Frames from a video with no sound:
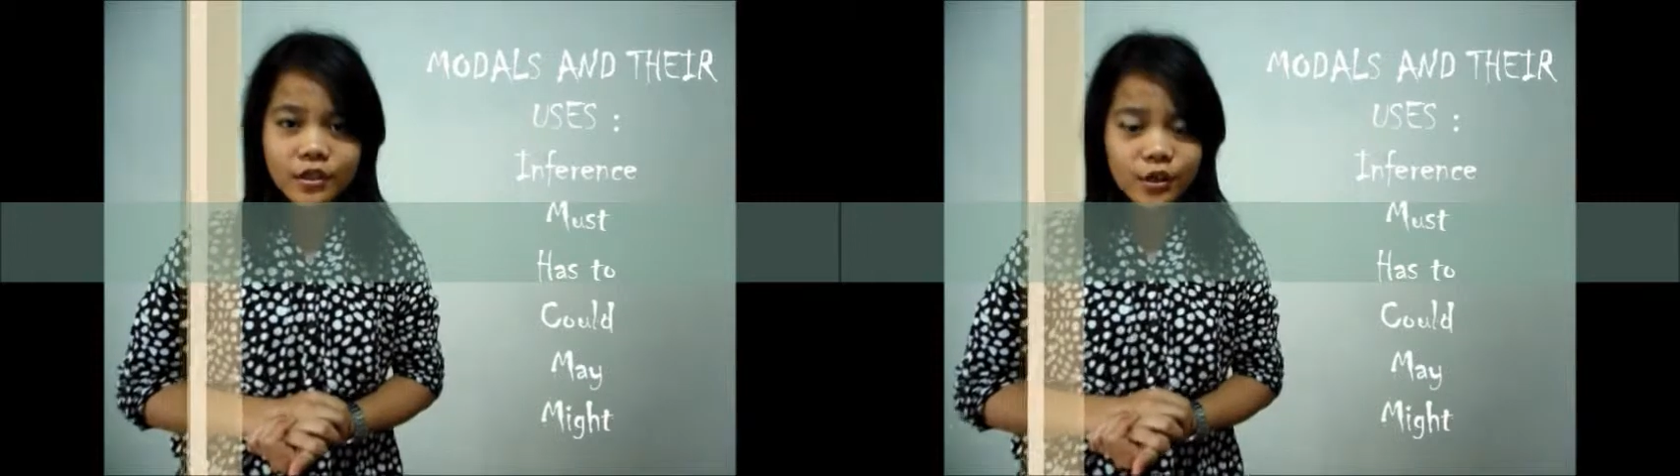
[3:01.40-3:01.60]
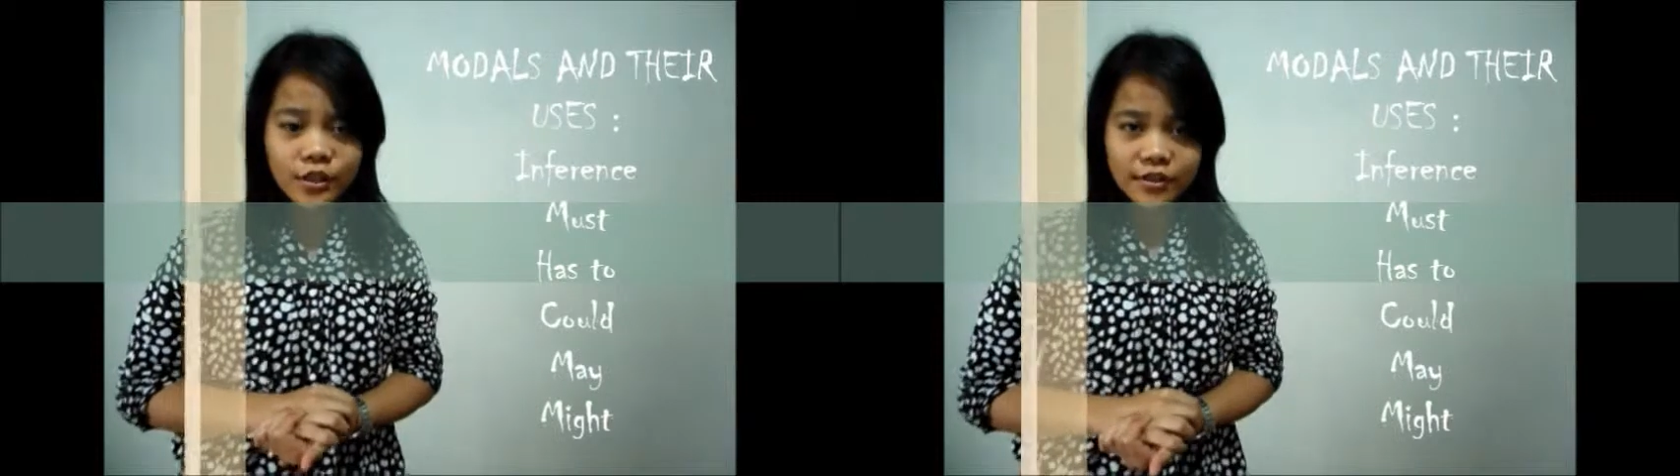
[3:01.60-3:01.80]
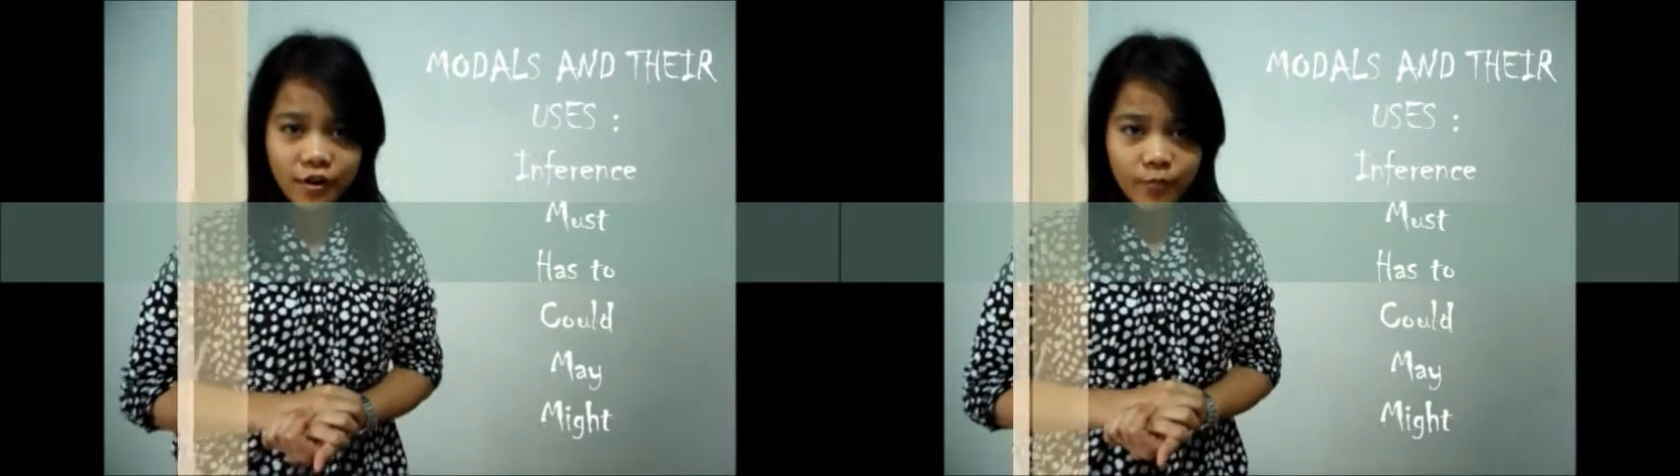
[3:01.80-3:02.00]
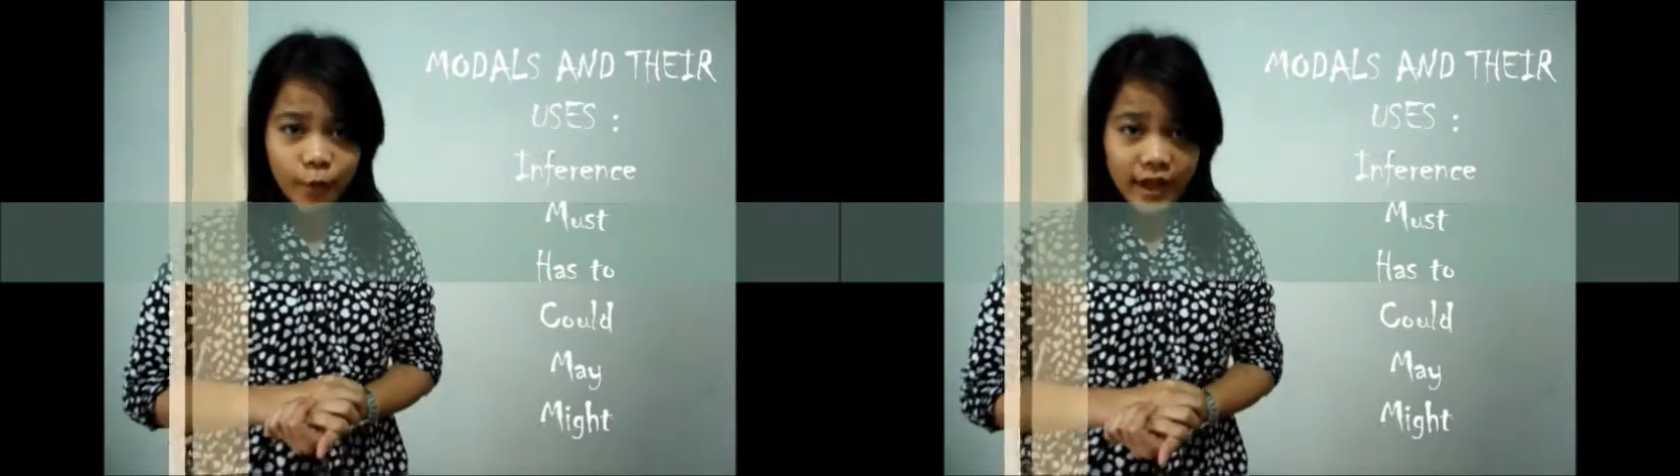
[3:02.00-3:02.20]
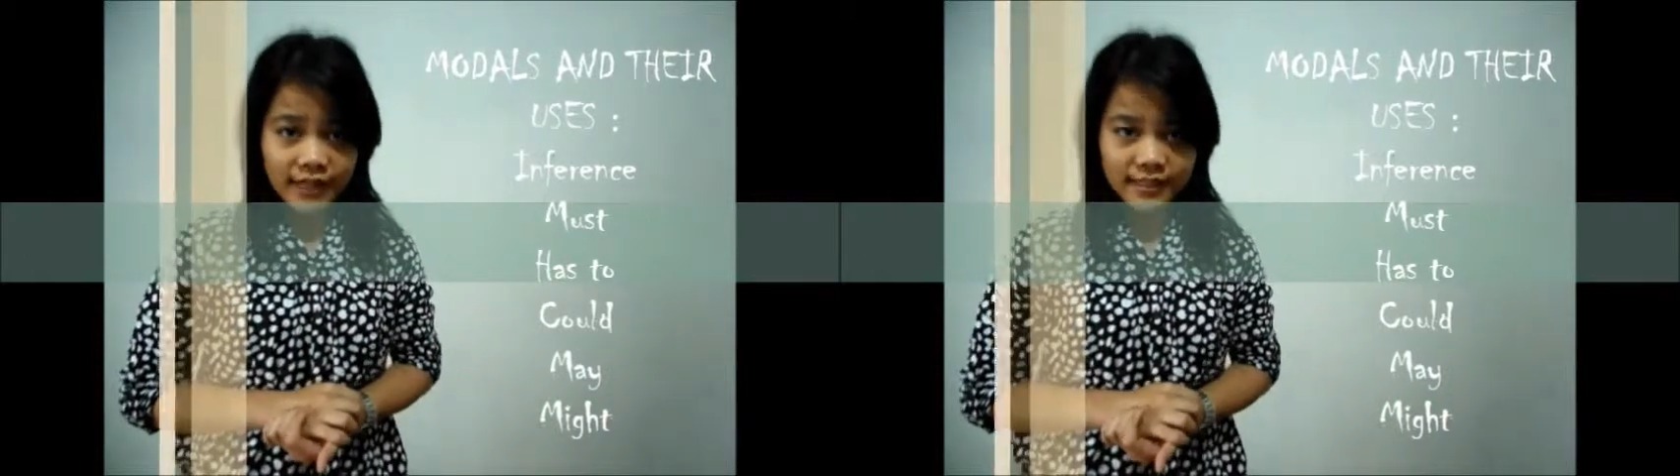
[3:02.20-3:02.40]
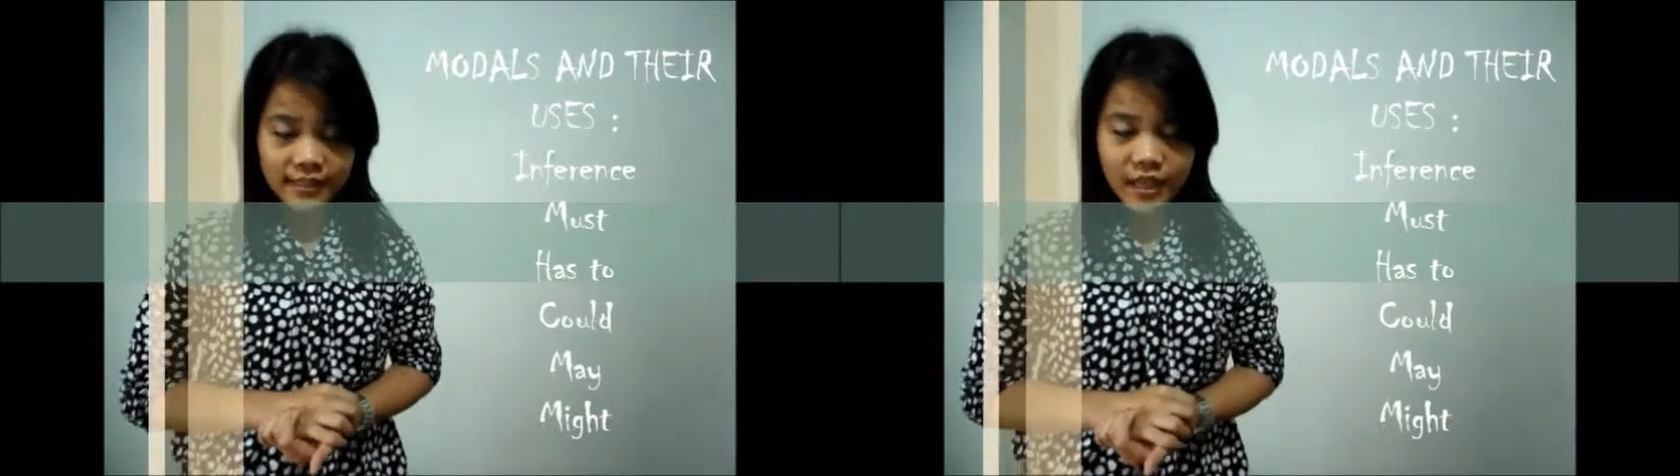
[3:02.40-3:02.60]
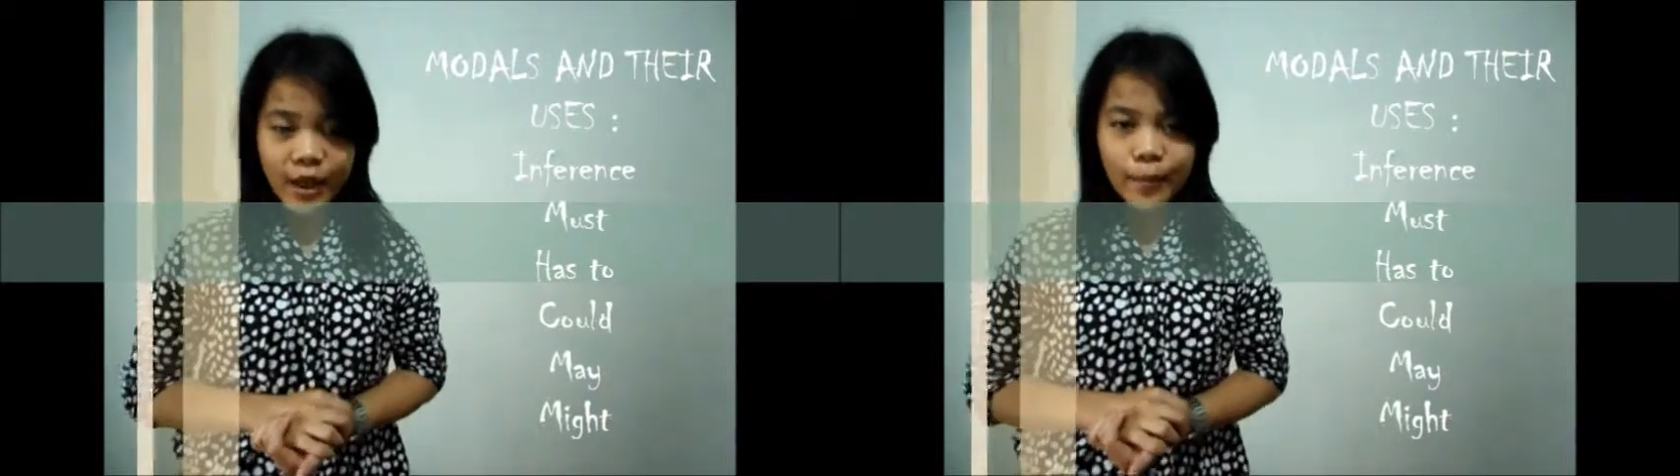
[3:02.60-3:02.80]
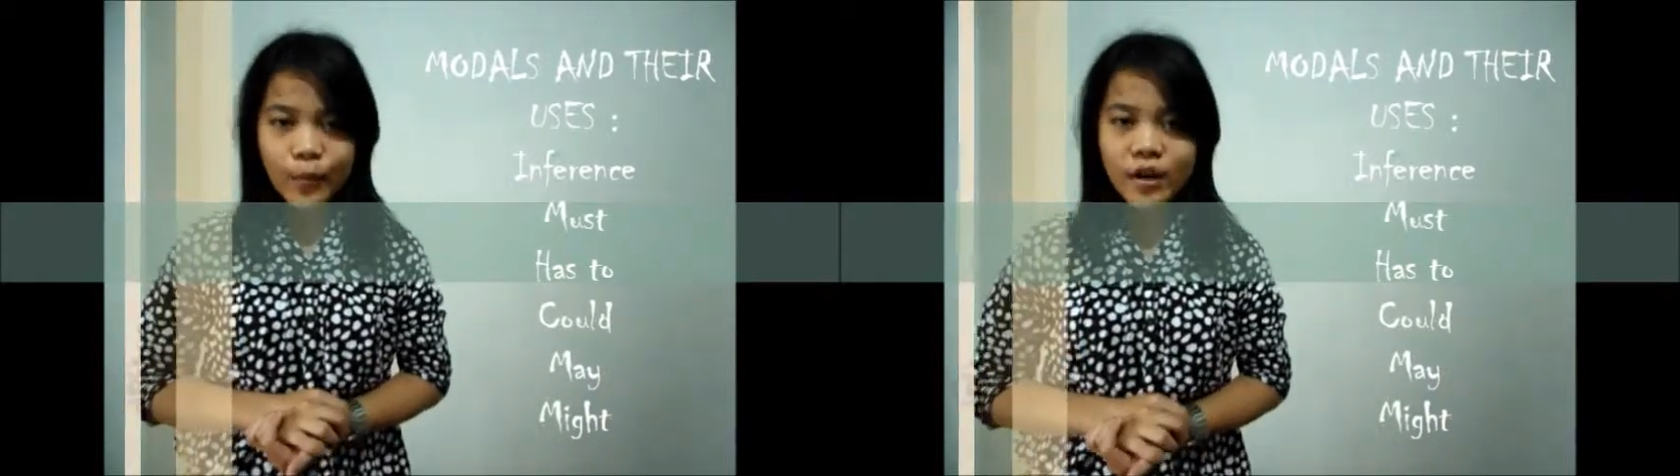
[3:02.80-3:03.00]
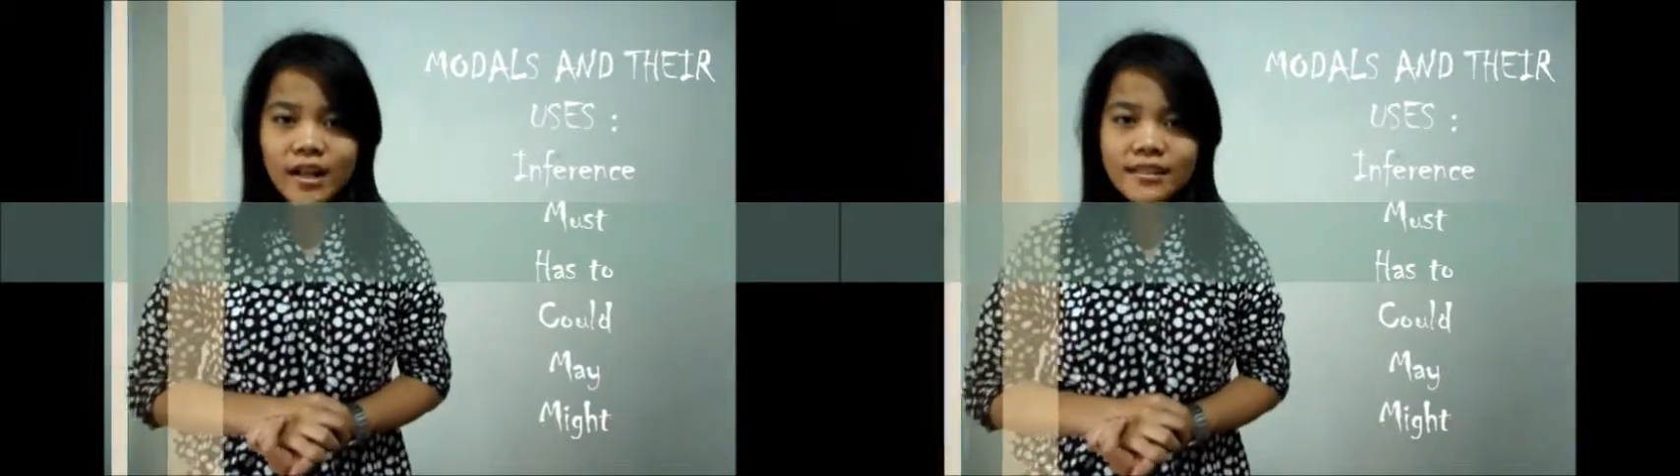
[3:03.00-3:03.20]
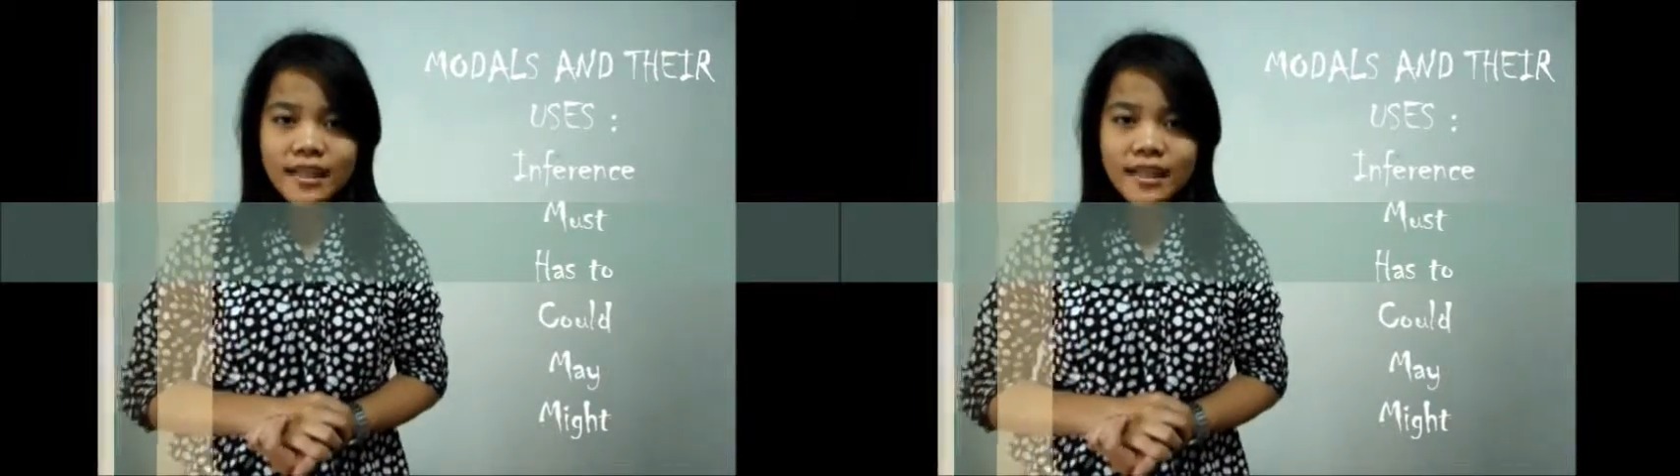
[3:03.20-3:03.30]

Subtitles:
the uses of modals. Modals